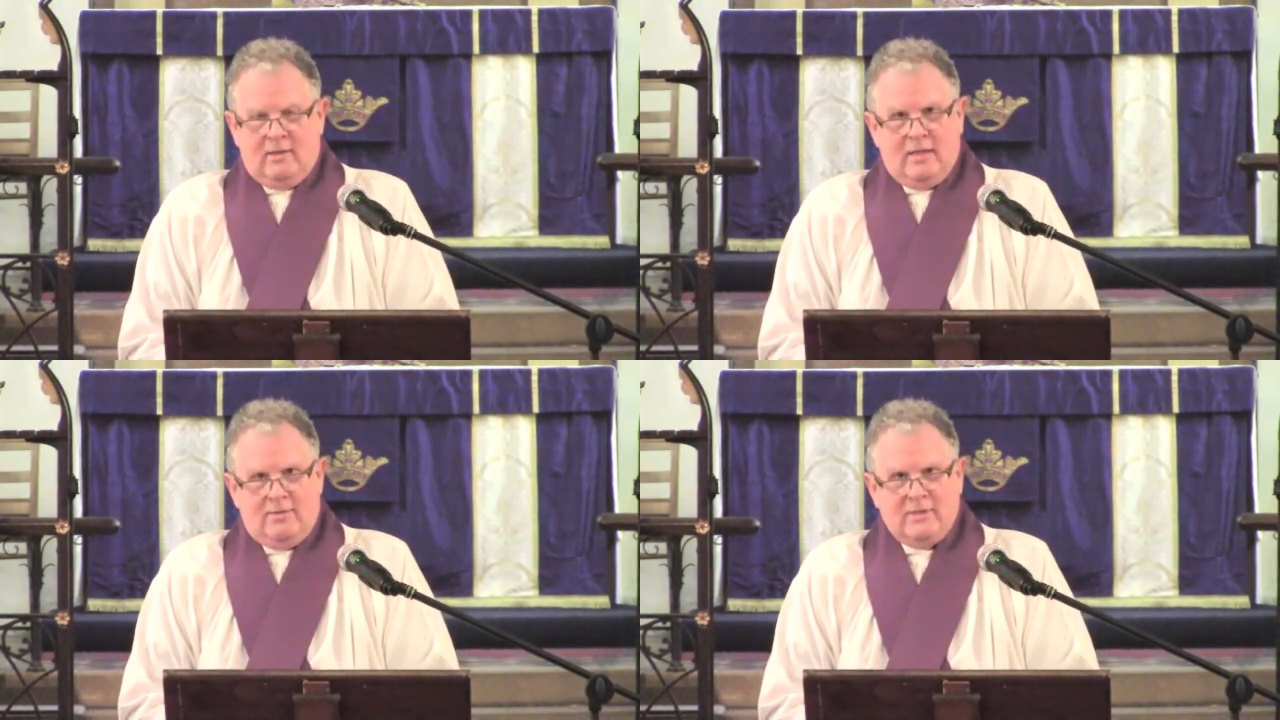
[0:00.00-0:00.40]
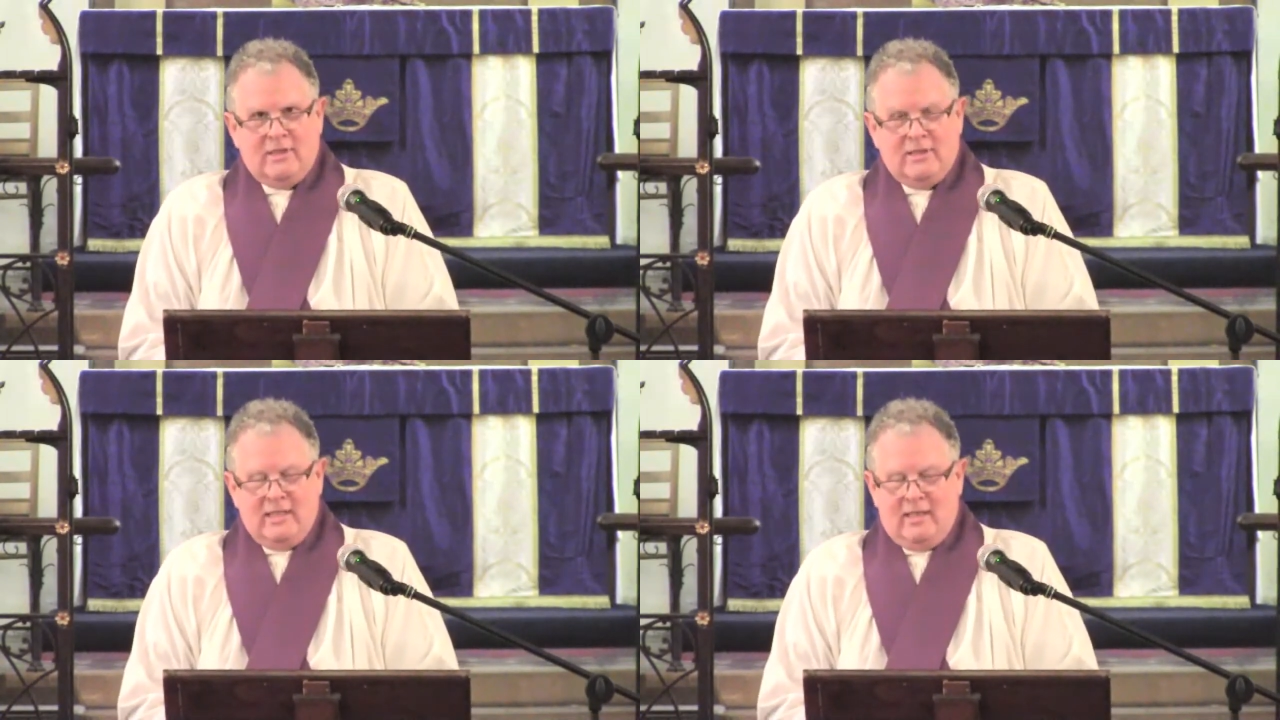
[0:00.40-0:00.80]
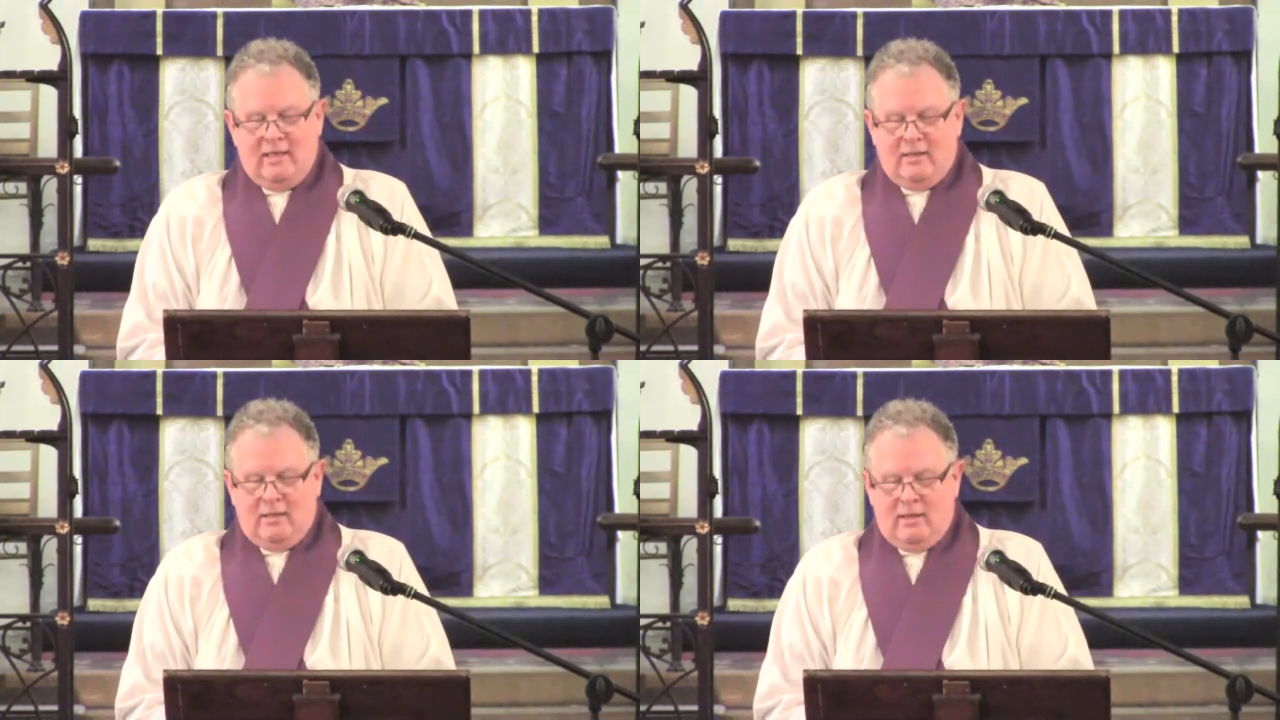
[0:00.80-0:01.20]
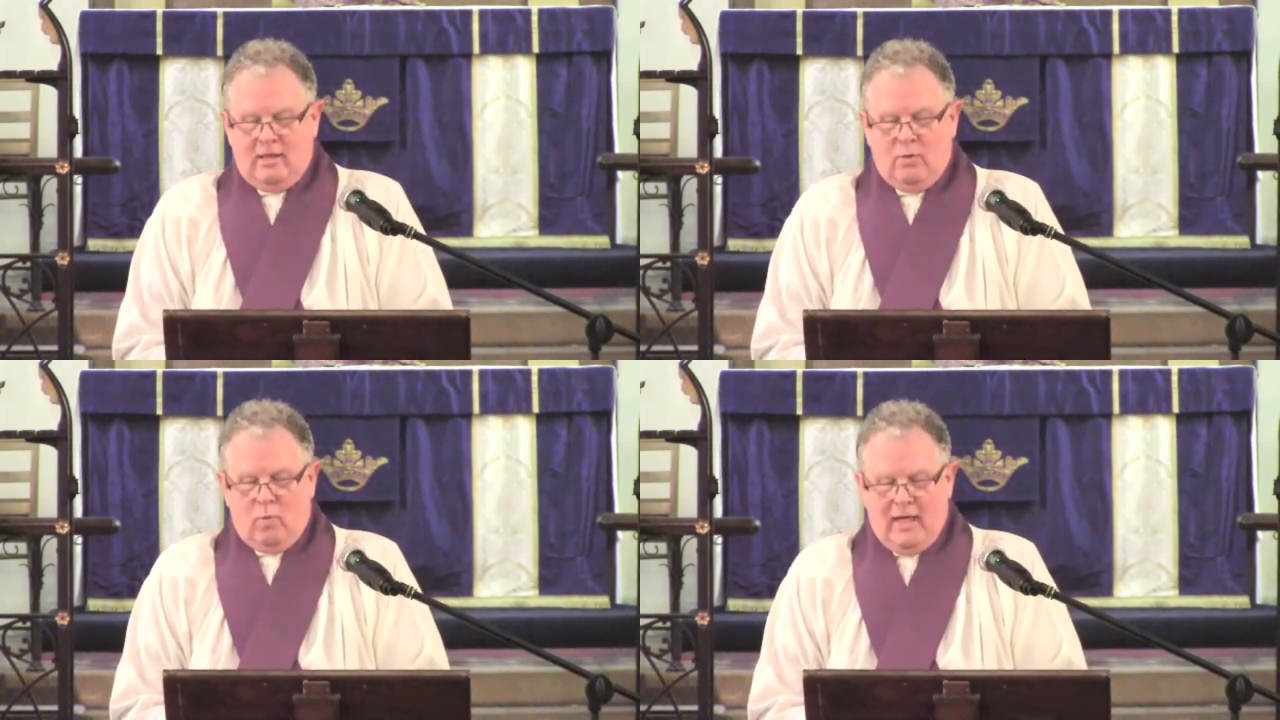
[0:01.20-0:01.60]
There is indeed
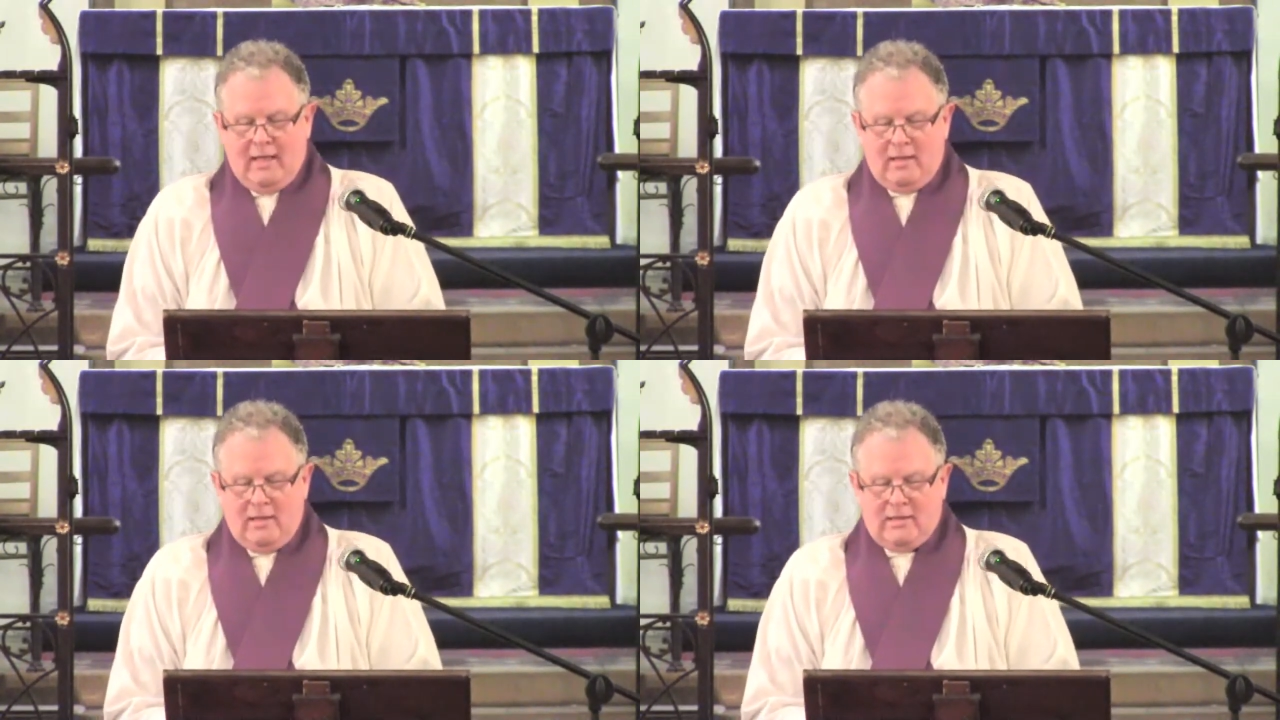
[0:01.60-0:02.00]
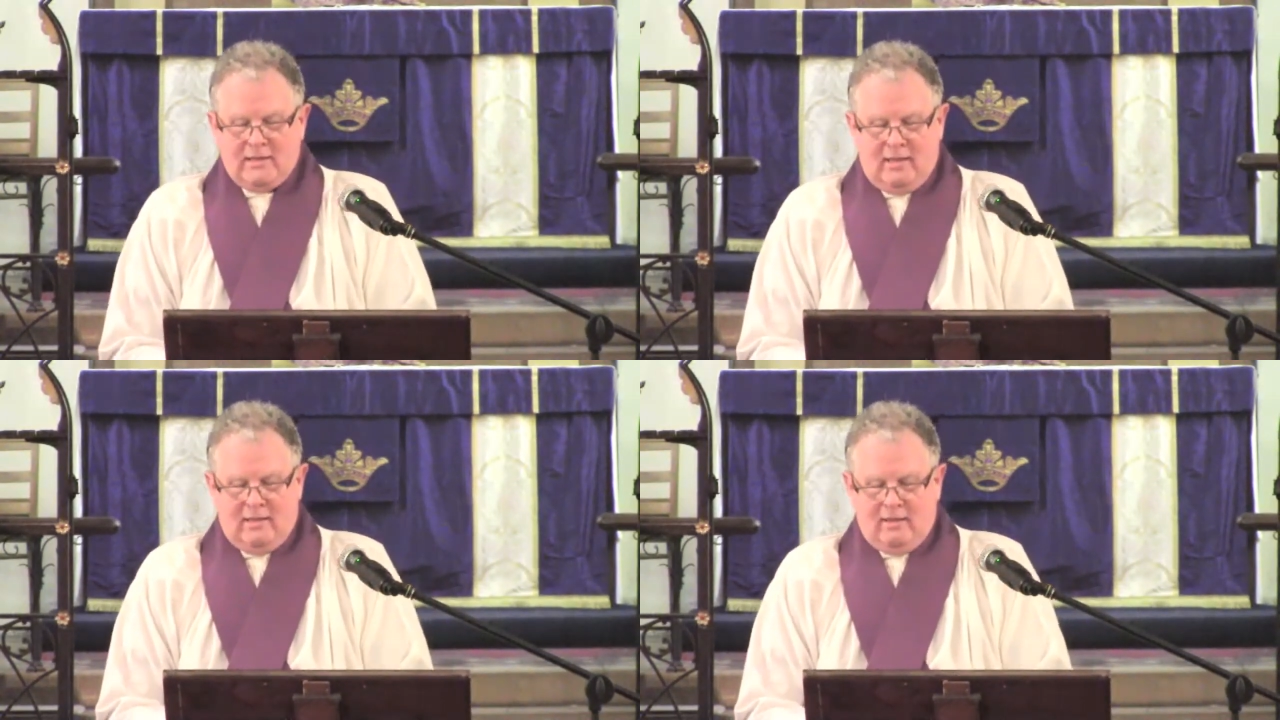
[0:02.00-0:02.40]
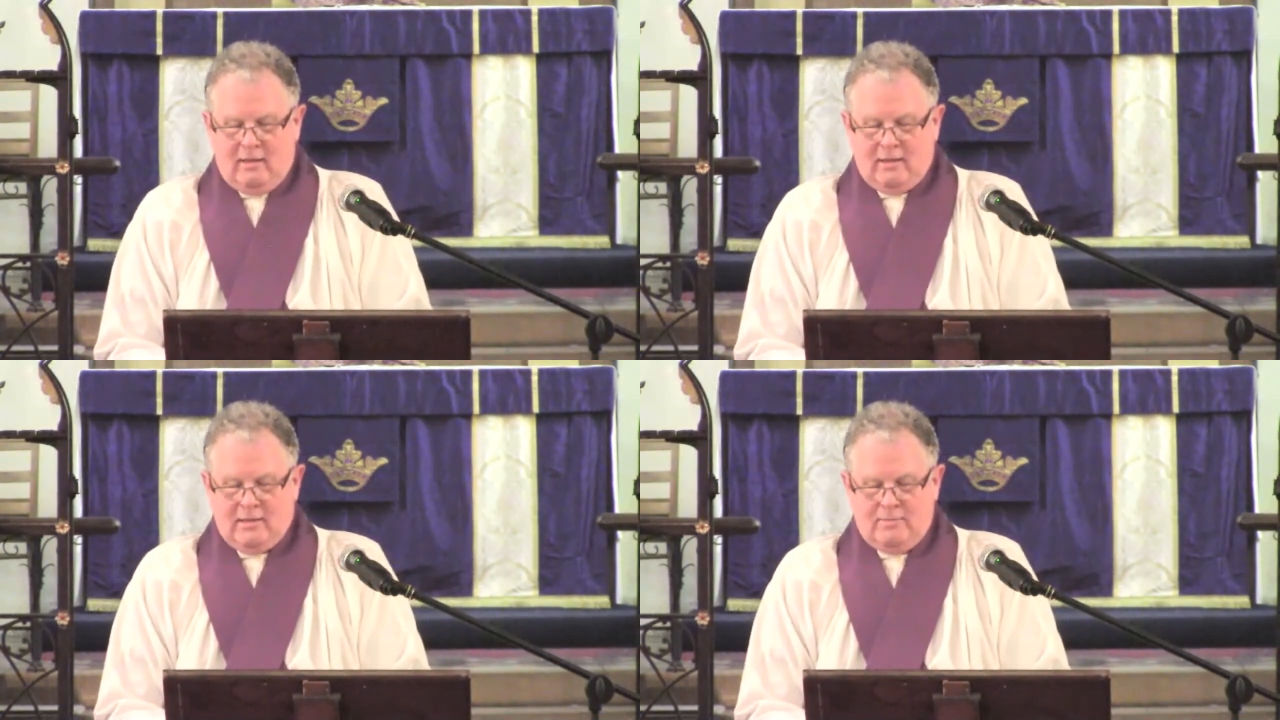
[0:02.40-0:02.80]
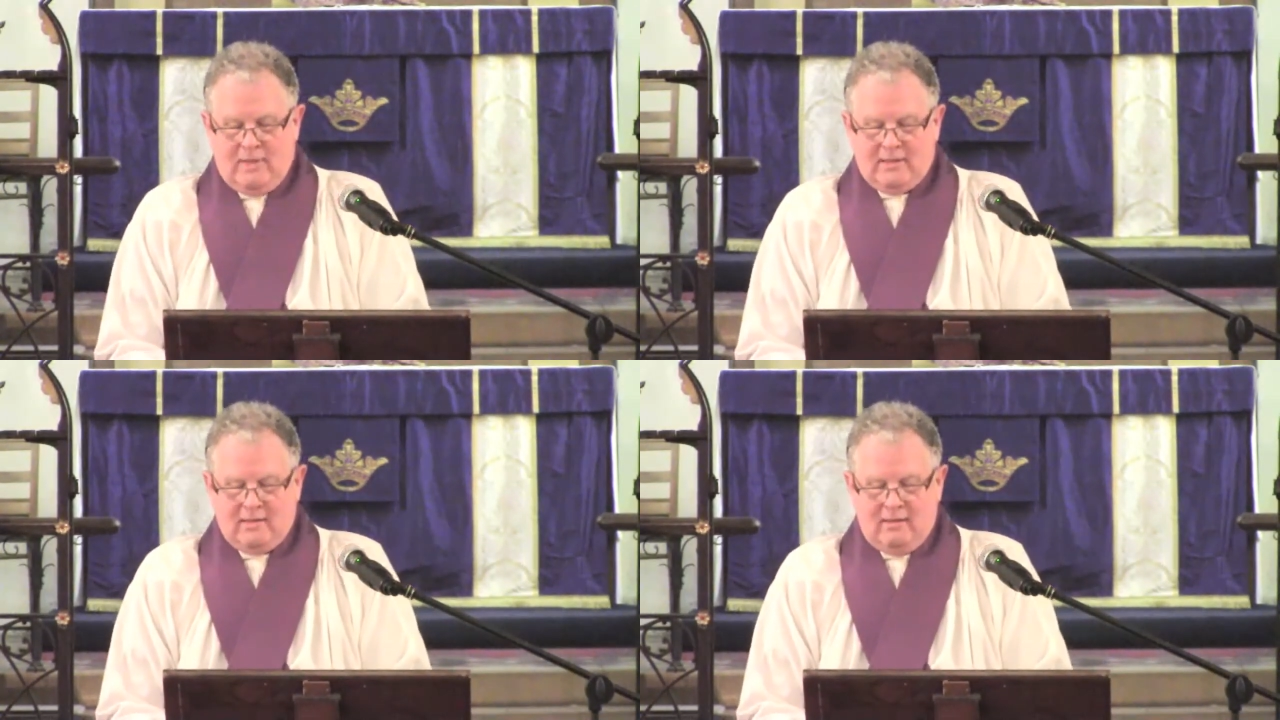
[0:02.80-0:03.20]
a wideness in God's
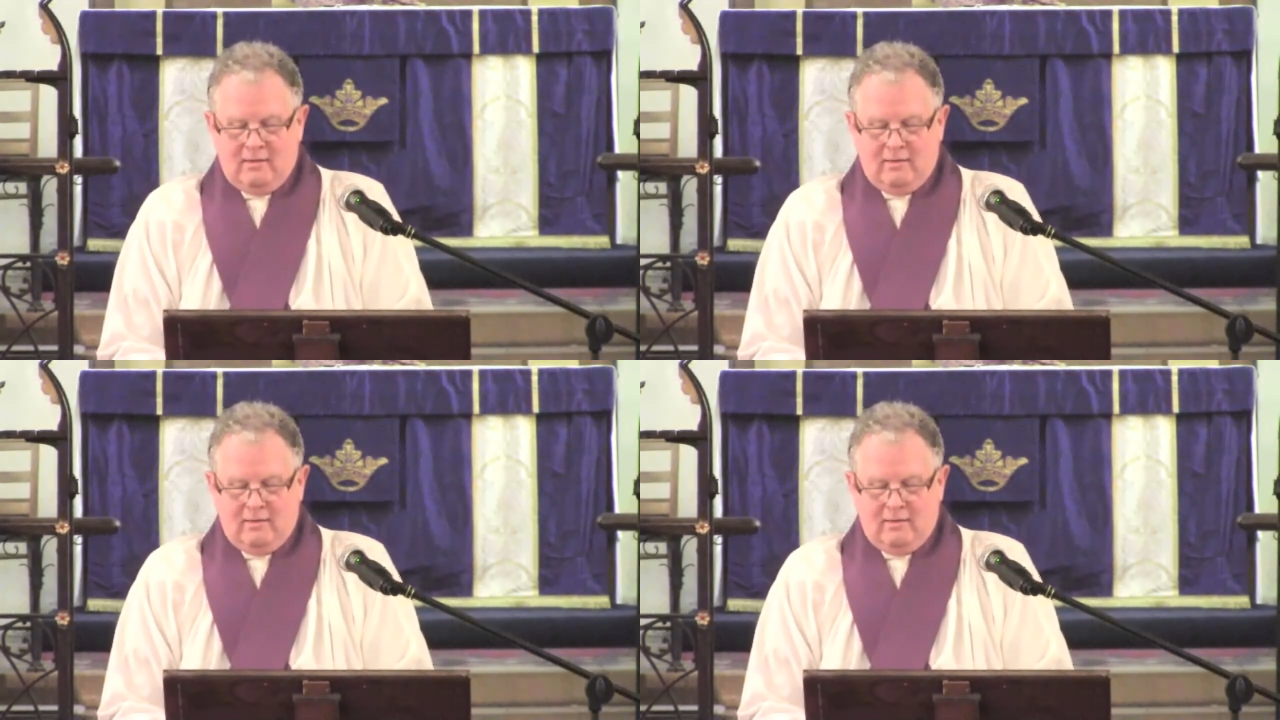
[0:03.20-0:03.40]
mercy.